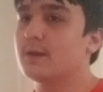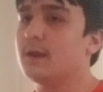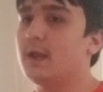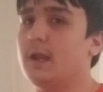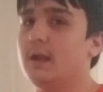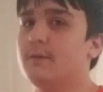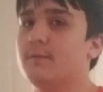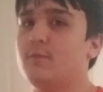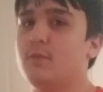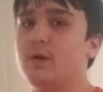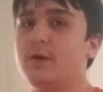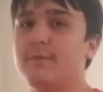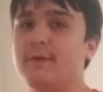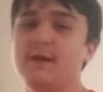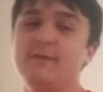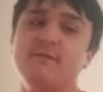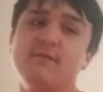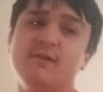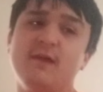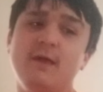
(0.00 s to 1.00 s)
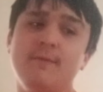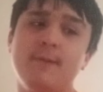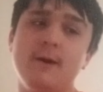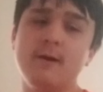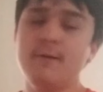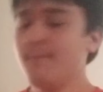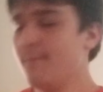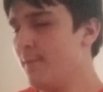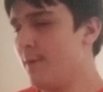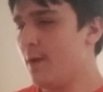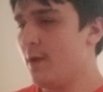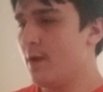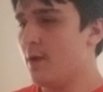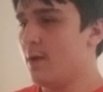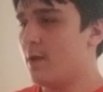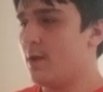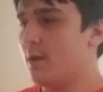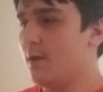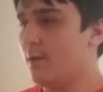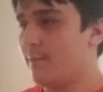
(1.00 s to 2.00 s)
And what do I have to say about him?
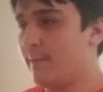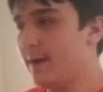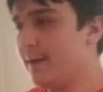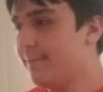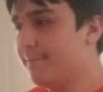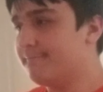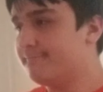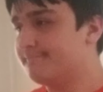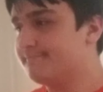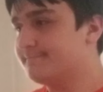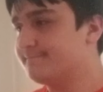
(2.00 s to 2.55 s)
Well,